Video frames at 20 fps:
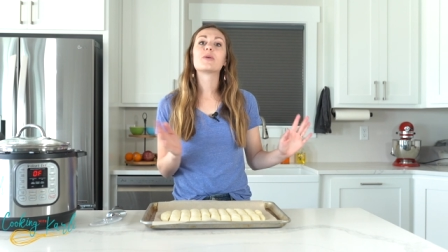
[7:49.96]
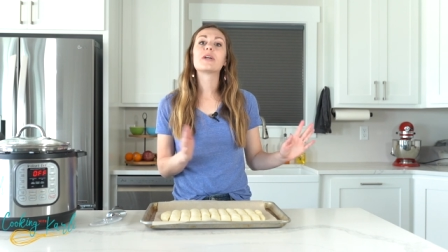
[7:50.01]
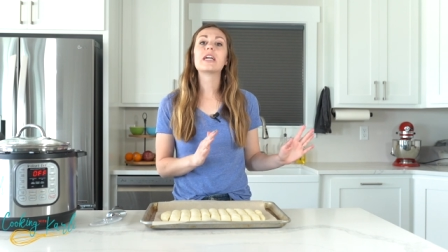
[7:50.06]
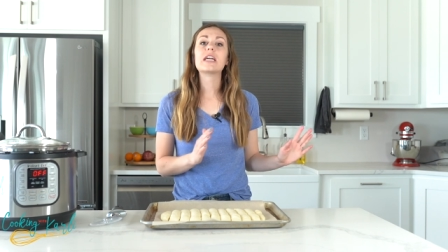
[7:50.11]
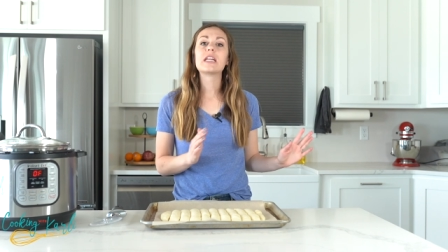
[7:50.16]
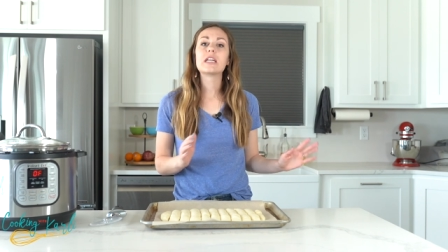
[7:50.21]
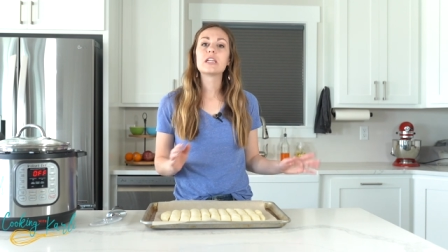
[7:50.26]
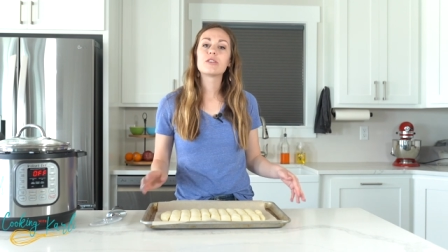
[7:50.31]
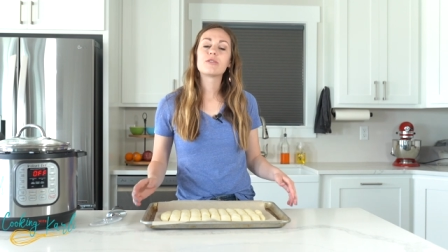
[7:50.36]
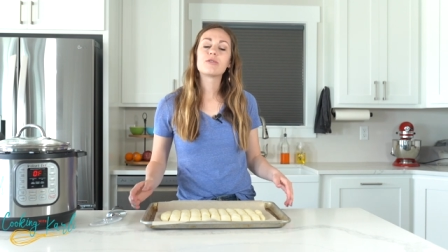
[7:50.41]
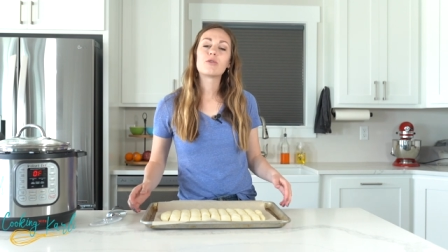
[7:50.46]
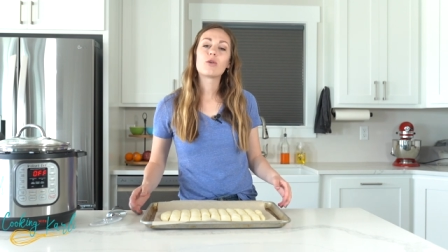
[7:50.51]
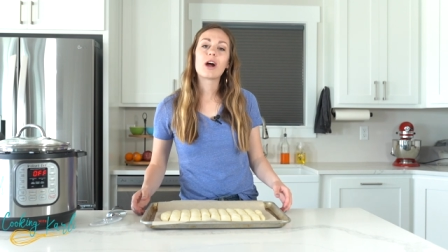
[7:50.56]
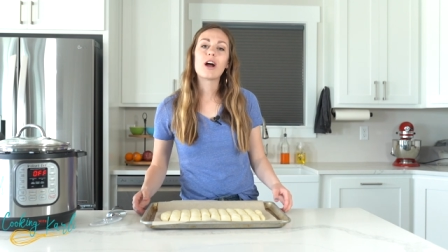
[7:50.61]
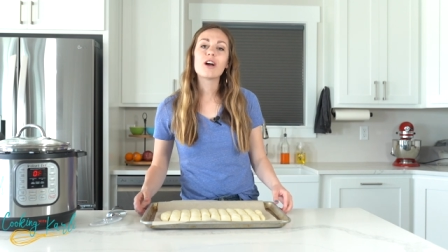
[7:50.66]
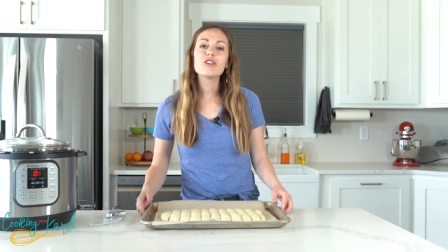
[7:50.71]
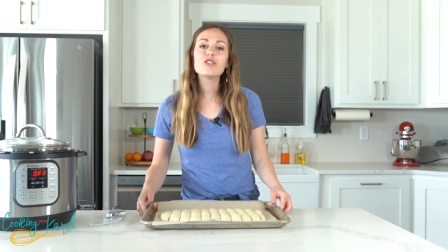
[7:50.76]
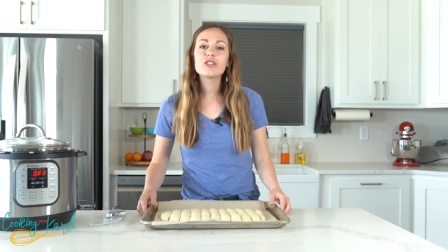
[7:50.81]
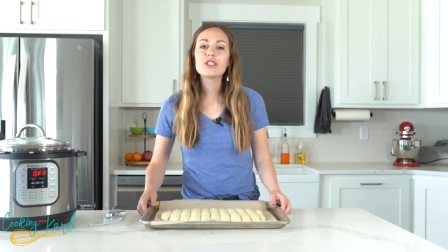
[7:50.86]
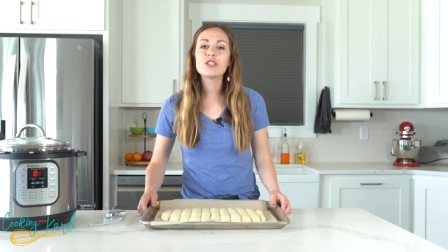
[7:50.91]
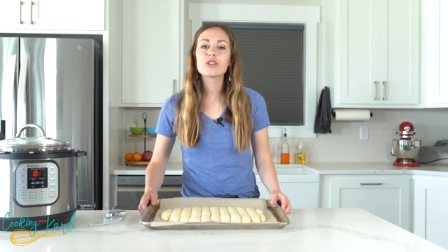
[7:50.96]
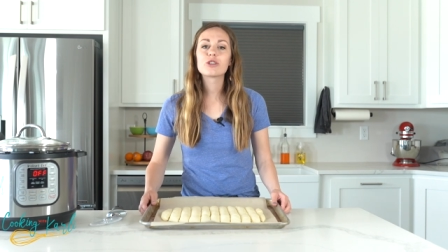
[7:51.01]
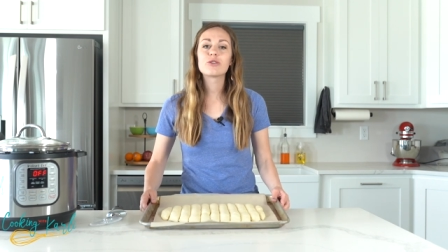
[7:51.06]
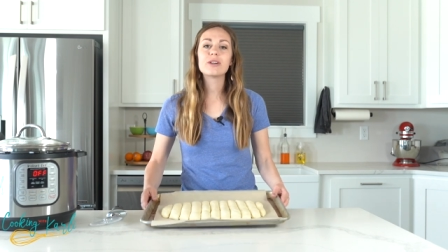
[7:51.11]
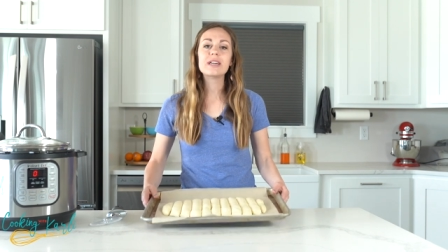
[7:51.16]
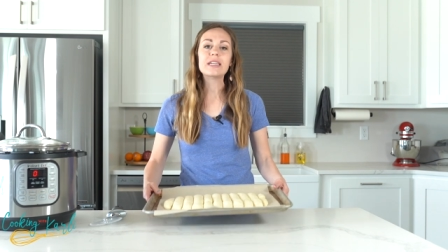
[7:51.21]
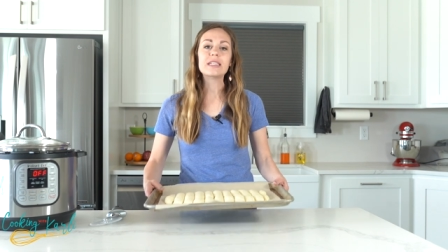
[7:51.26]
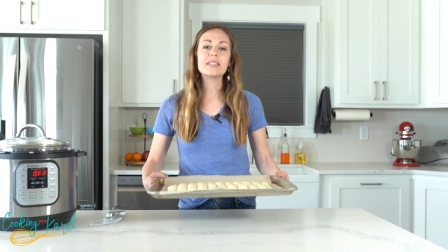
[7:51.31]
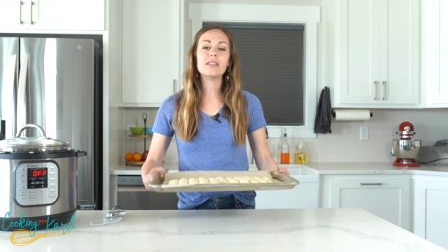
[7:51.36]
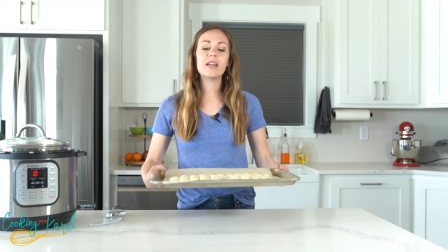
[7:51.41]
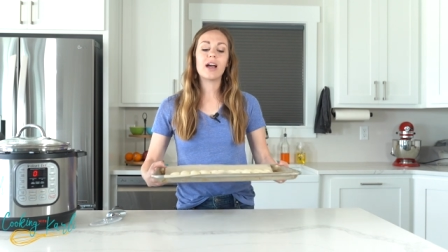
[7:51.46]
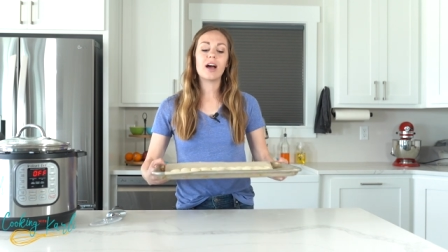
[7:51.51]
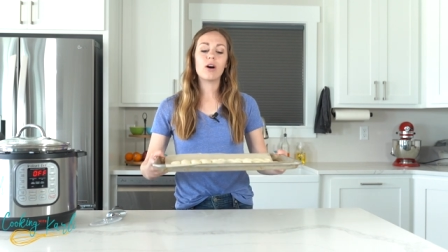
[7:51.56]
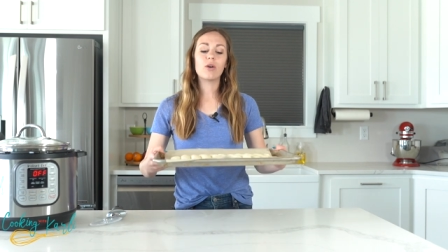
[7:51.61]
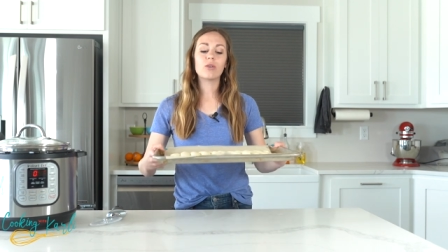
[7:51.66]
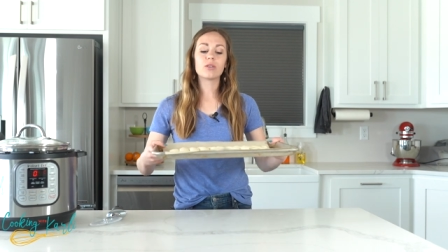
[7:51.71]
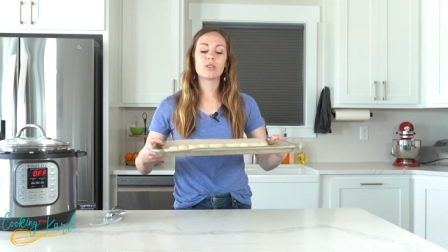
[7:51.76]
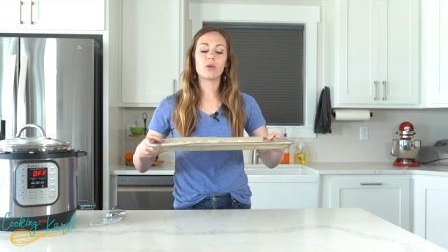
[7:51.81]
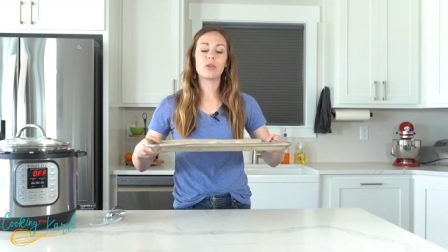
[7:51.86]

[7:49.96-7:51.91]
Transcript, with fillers: preheated to 400 degrees now,